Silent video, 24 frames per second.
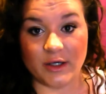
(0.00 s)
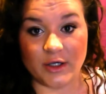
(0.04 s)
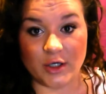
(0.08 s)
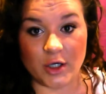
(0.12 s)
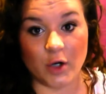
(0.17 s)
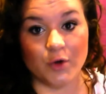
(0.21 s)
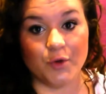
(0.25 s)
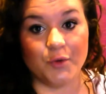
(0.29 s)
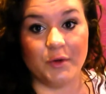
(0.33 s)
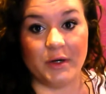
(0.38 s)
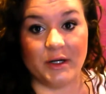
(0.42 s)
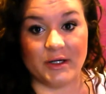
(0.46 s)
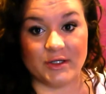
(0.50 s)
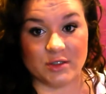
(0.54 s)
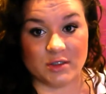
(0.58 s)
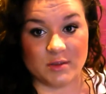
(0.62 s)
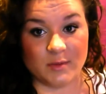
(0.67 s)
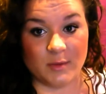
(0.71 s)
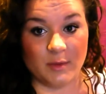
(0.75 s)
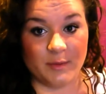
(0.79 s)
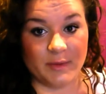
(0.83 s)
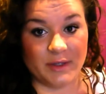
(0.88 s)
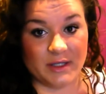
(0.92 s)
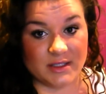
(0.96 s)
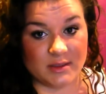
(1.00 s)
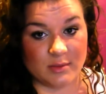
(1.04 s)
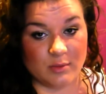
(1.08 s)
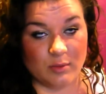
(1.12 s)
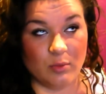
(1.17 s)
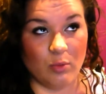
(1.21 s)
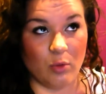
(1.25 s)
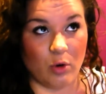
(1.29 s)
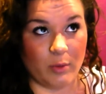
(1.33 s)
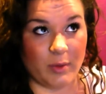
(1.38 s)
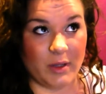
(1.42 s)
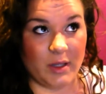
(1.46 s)
go to an extra small because
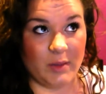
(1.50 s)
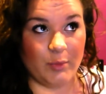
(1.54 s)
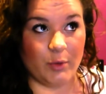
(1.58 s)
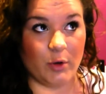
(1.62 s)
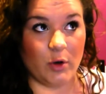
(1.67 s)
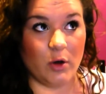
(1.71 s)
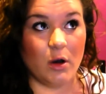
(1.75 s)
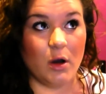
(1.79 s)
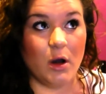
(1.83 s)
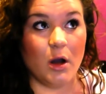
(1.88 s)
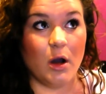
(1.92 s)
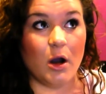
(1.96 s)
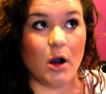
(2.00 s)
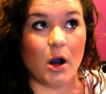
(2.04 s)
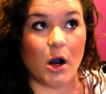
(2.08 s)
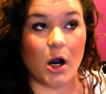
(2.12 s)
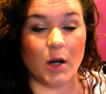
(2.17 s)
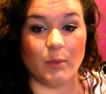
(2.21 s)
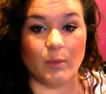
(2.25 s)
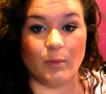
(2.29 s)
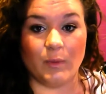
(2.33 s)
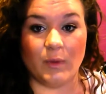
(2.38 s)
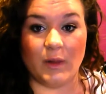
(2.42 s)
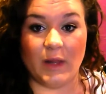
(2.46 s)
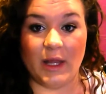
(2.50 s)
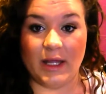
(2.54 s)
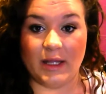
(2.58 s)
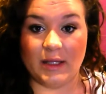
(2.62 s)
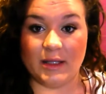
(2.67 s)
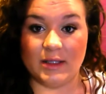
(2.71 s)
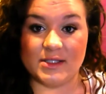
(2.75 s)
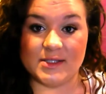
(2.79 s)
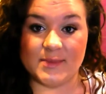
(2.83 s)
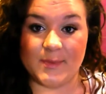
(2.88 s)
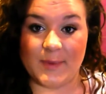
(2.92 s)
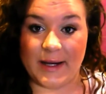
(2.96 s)
more people are
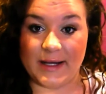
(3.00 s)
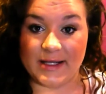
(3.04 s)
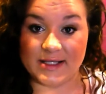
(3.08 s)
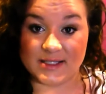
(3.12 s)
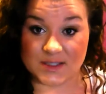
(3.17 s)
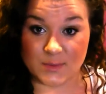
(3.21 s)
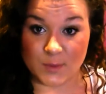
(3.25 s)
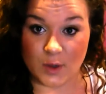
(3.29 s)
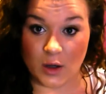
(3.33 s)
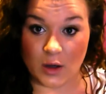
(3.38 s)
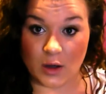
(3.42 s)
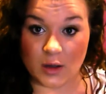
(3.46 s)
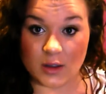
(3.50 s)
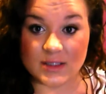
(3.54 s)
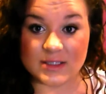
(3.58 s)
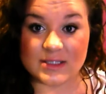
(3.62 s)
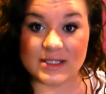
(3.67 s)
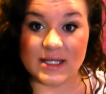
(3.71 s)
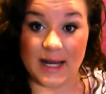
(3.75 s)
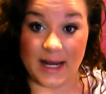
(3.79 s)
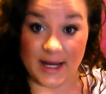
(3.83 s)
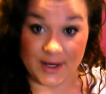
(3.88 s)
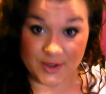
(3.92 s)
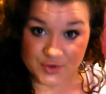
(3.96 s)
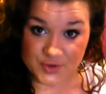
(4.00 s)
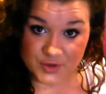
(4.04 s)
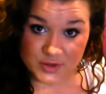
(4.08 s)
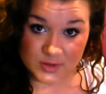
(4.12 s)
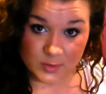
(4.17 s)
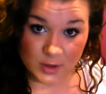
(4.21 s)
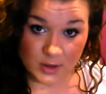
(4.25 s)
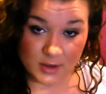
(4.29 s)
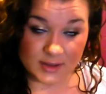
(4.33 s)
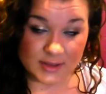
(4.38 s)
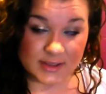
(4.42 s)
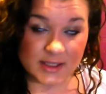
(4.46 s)
likely to buy smalls than extra
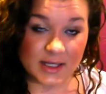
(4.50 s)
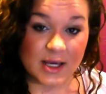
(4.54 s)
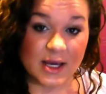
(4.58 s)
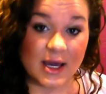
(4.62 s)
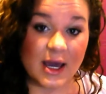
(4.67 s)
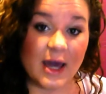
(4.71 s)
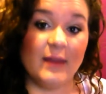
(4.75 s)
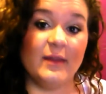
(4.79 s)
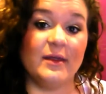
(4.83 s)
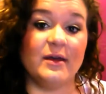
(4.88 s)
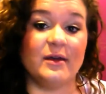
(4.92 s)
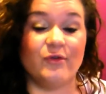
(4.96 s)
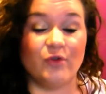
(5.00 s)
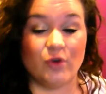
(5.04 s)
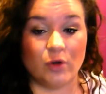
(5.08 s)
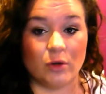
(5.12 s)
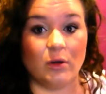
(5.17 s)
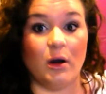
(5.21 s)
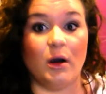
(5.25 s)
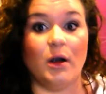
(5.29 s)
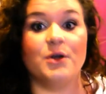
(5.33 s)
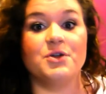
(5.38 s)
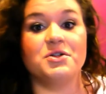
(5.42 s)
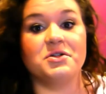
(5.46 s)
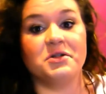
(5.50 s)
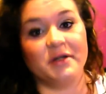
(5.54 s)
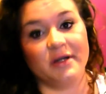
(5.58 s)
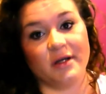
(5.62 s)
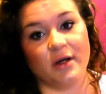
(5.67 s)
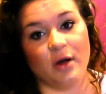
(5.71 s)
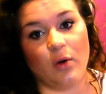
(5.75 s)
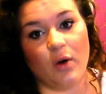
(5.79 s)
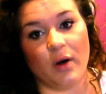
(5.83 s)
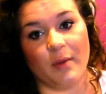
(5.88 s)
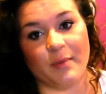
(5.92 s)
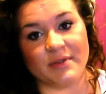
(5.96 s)
smalls. And, like if you're a large, like
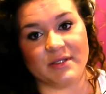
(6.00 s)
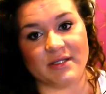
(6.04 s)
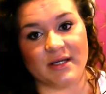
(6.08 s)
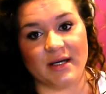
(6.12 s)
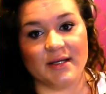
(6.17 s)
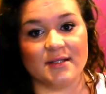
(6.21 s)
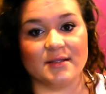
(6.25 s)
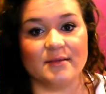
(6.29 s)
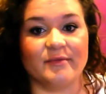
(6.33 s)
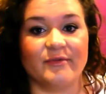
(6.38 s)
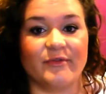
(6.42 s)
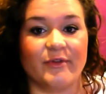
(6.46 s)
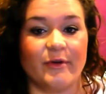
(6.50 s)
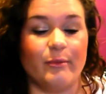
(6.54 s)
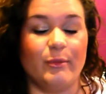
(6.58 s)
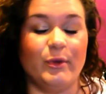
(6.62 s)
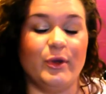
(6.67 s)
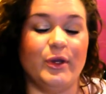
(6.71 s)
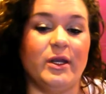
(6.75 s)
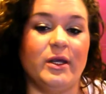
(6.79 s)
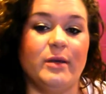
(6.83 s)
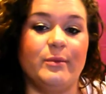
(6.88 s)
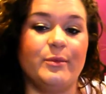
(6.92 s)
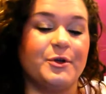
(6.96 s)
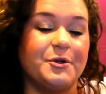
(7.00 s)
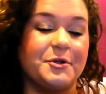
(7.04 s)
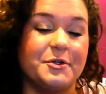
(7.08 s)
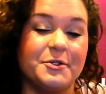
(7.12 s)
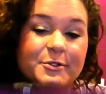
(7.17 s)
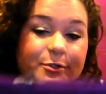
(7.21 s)
go up a size. If you're medium, you're just